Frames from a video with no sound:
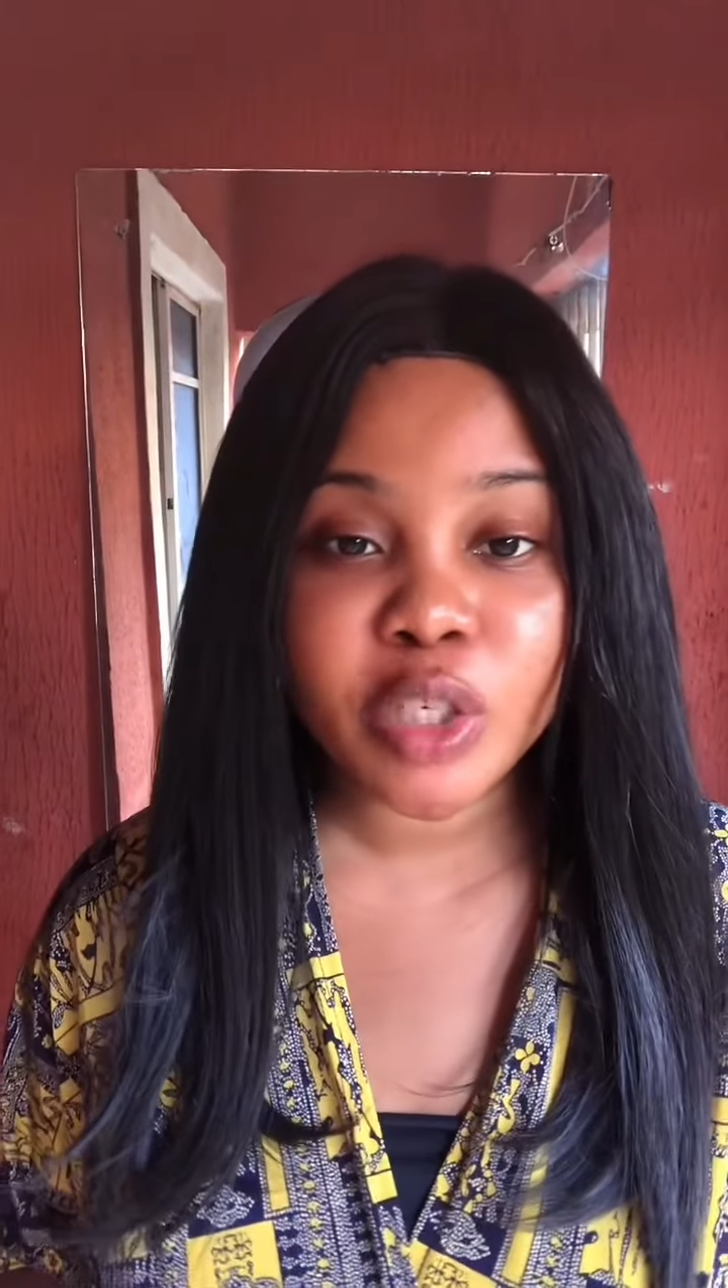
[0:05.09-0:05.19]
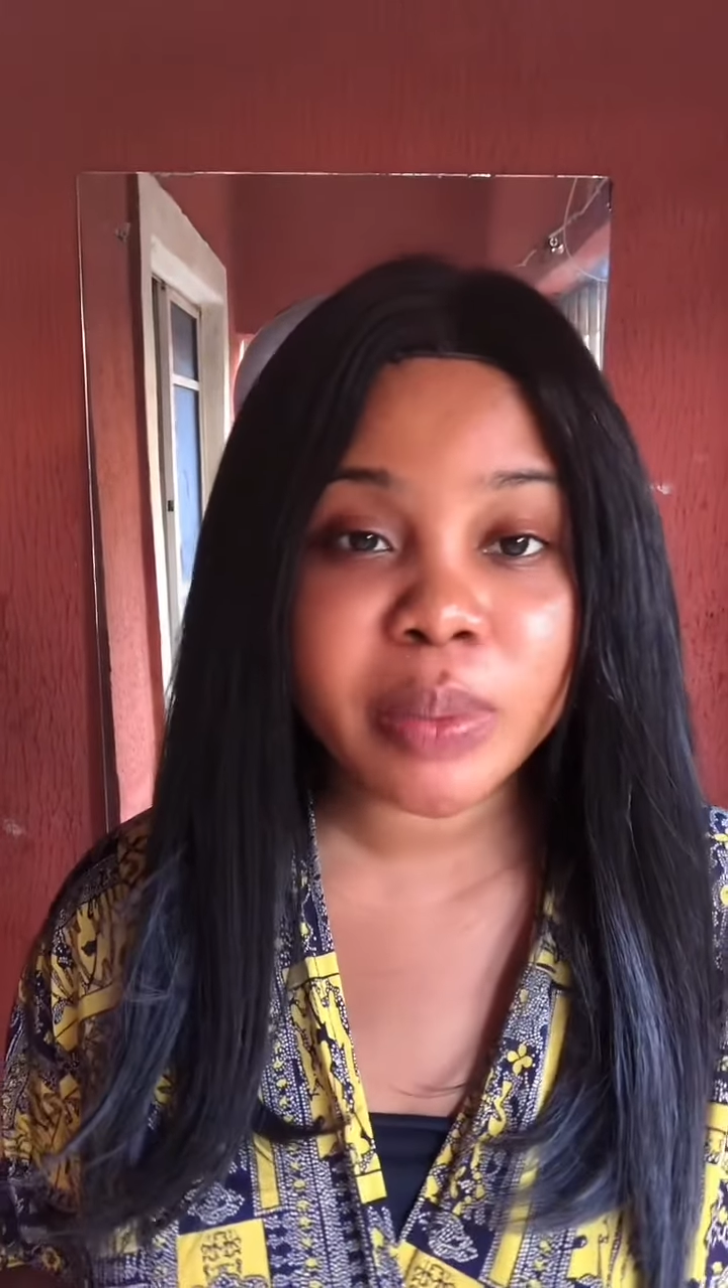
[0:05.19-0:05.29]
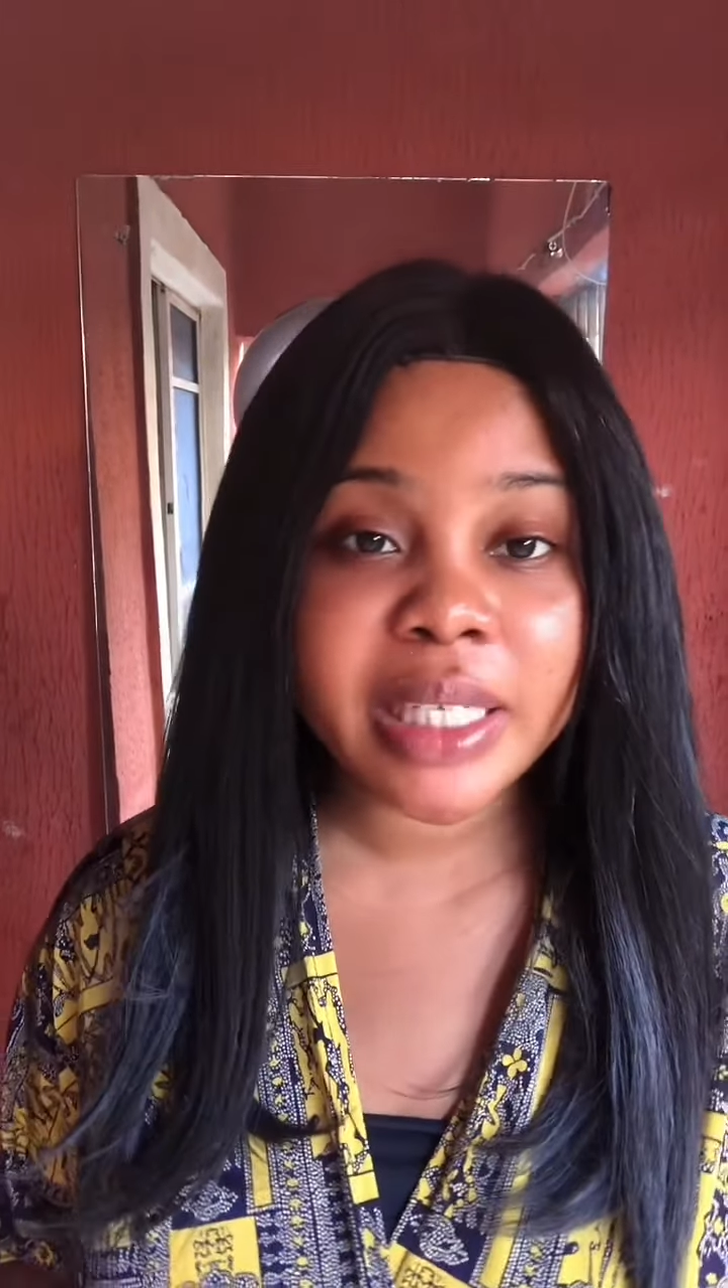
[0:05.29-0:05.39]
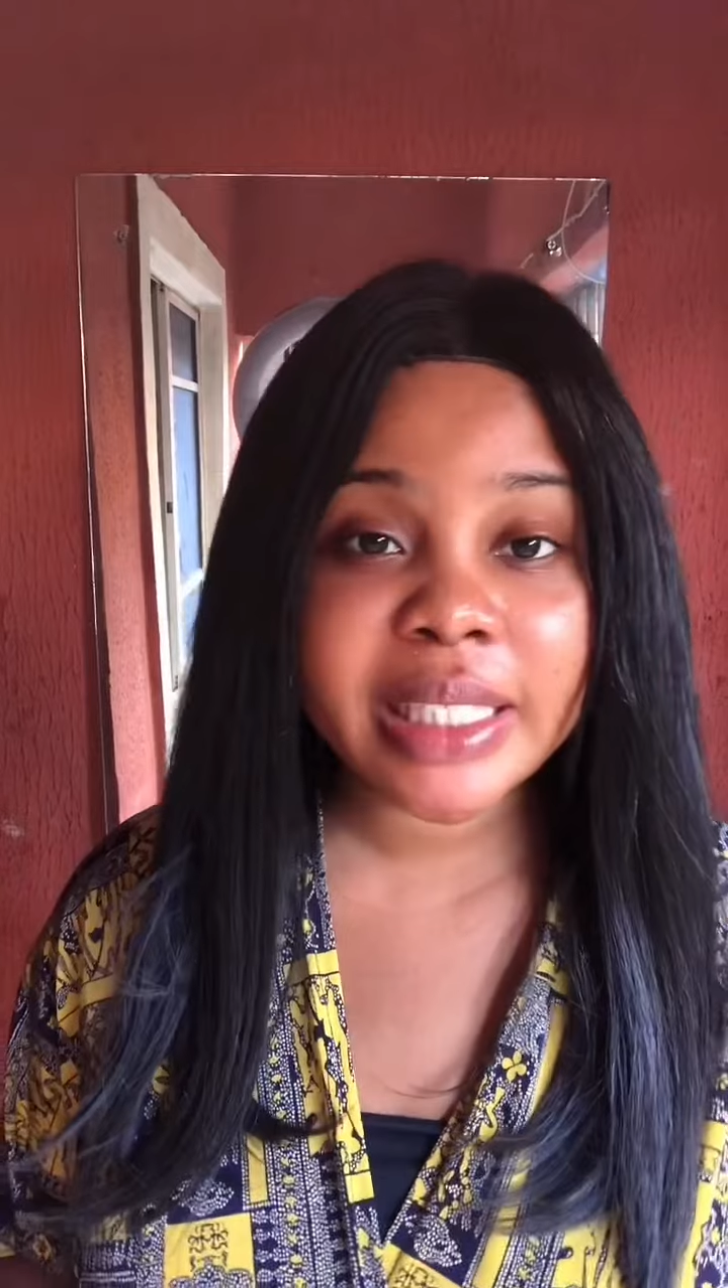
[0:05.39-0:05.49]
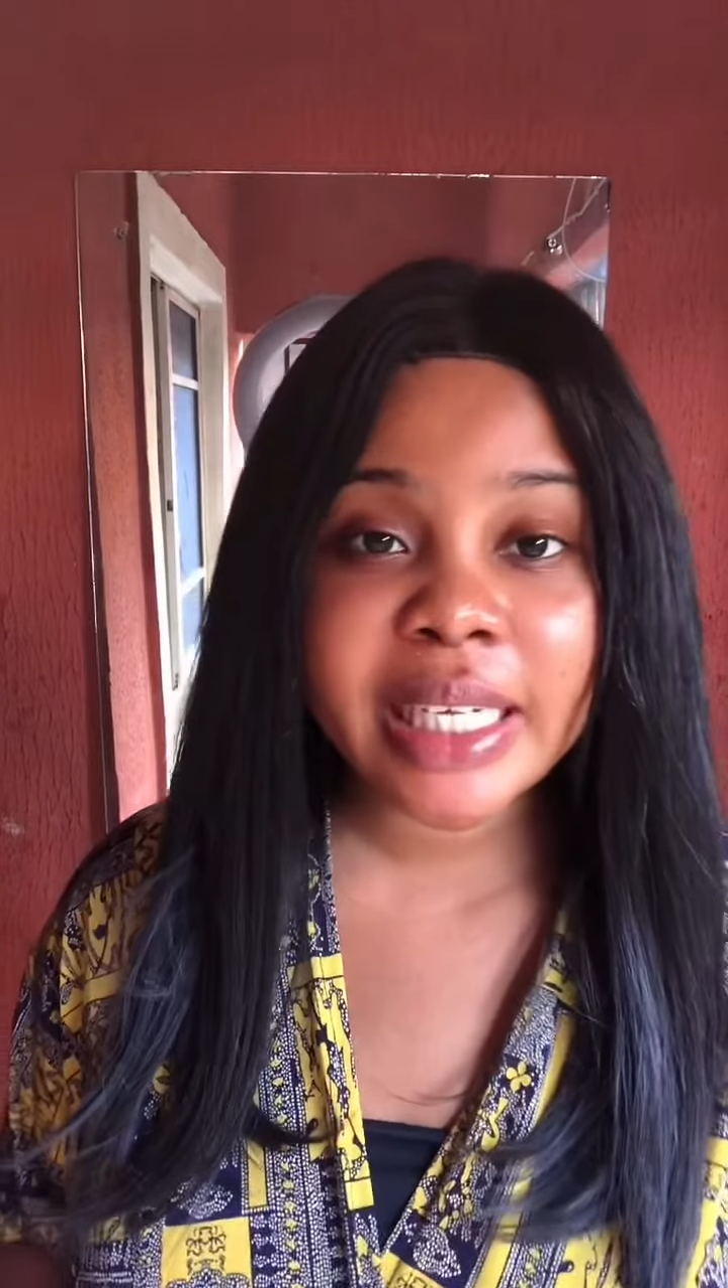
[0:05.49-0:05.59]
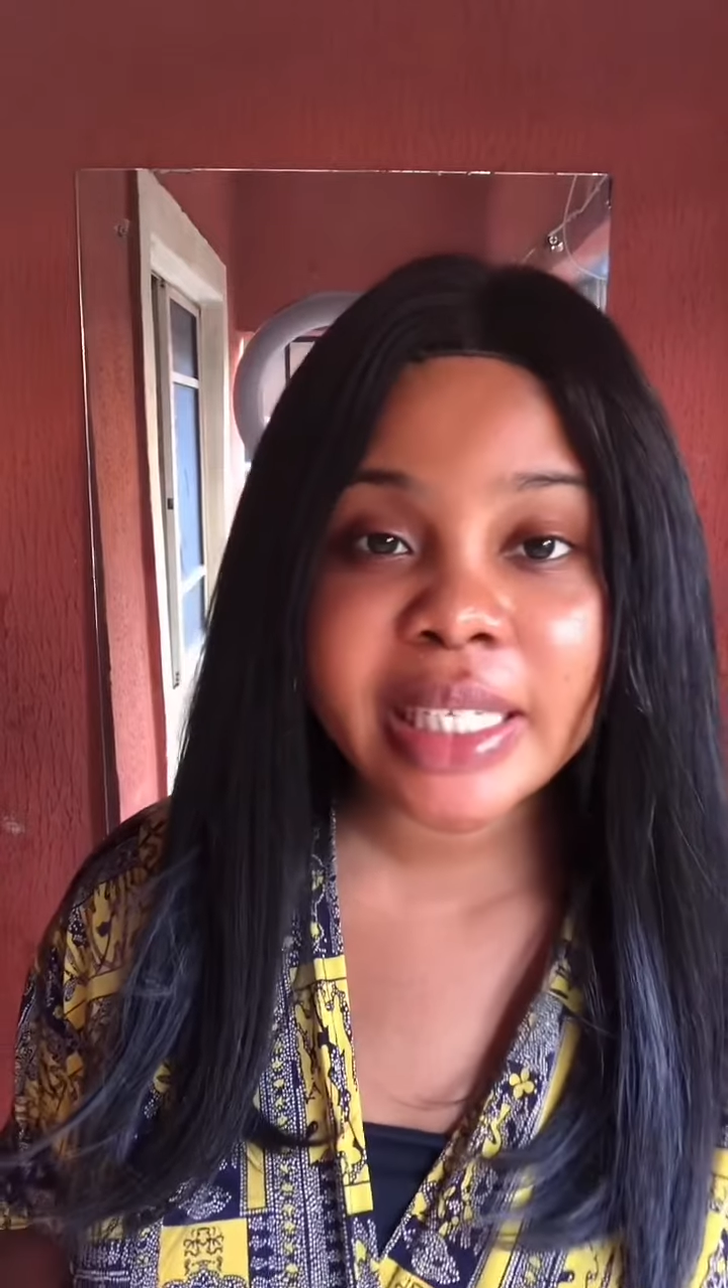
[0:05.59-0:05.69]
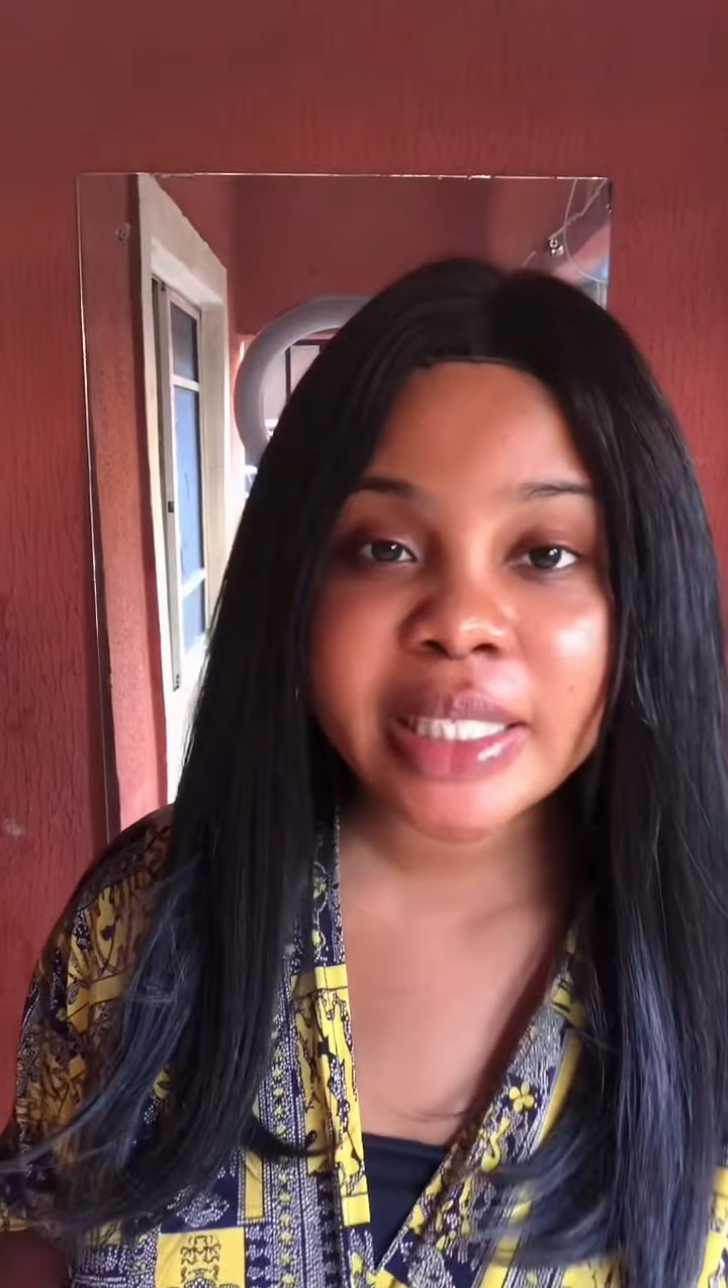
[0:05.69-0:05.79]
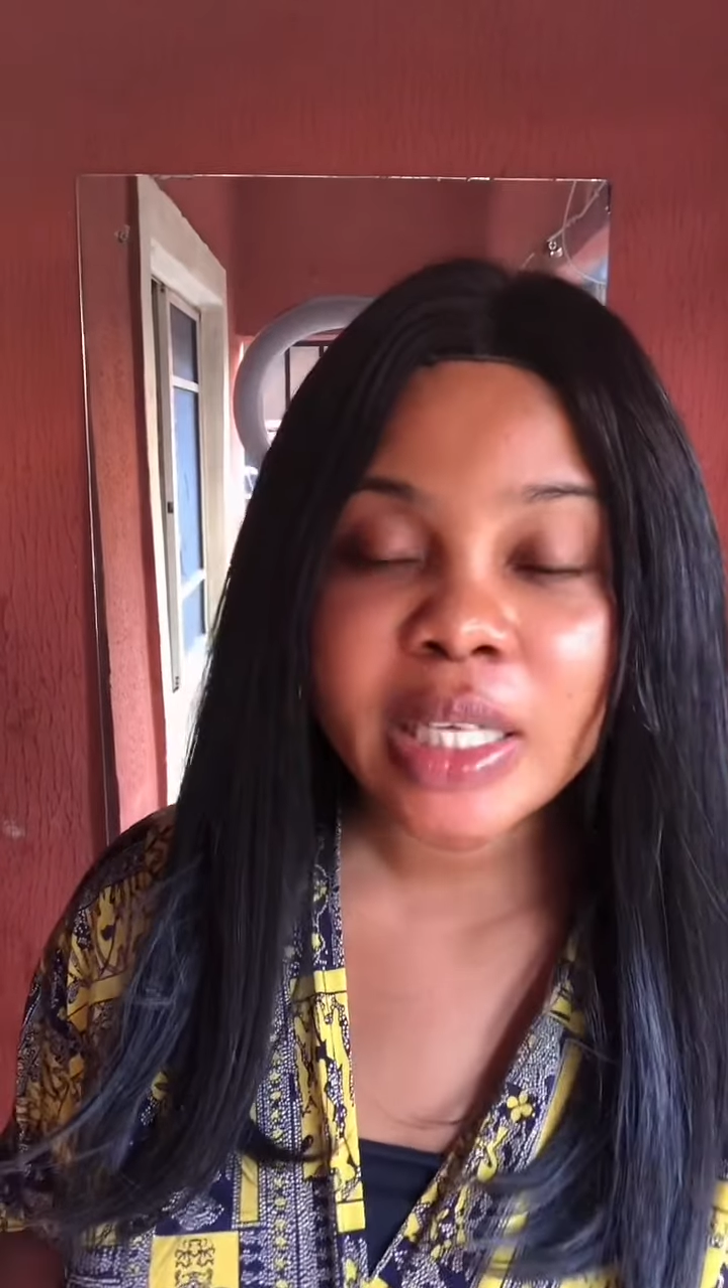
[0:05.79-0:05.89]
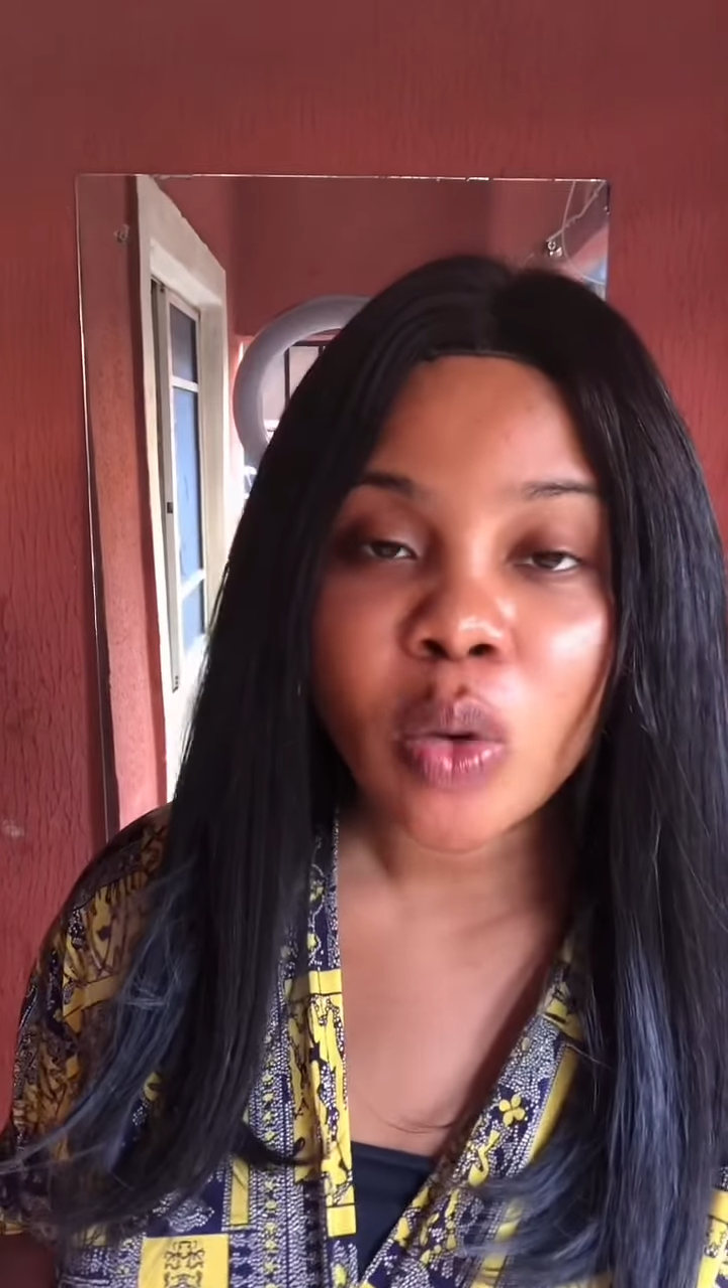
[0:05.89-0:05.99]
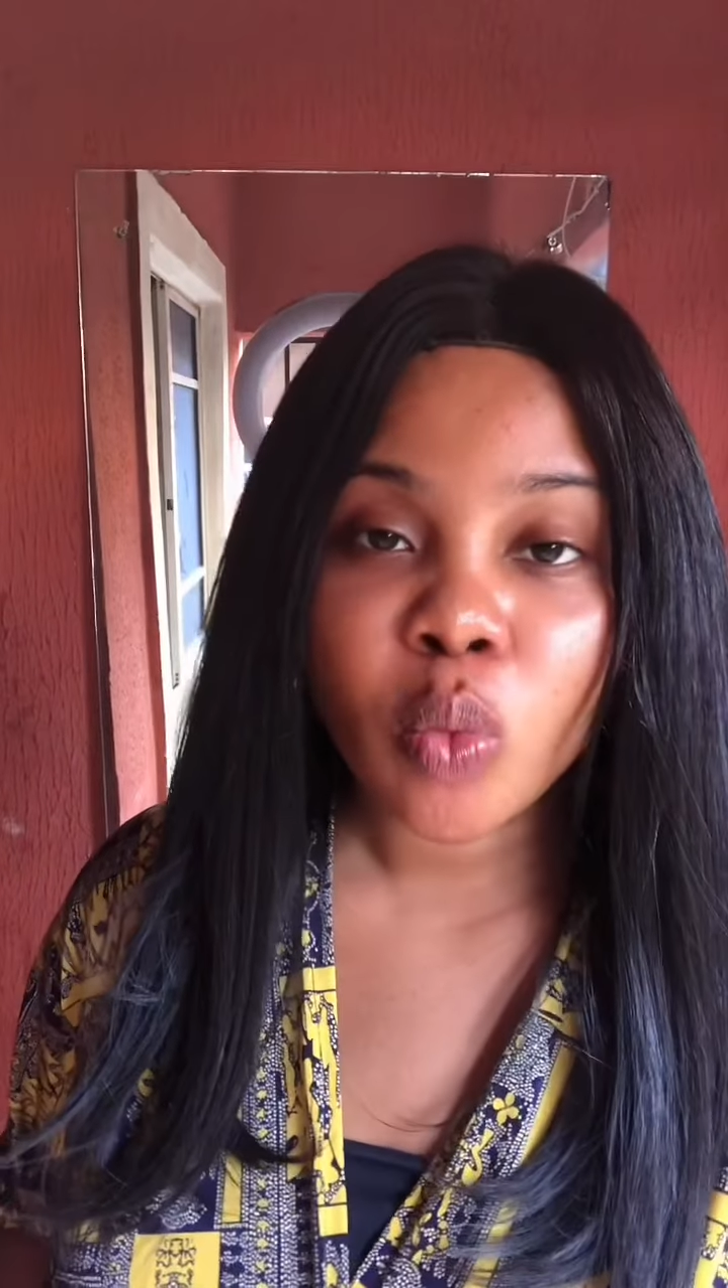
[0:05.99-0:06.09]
Blessings.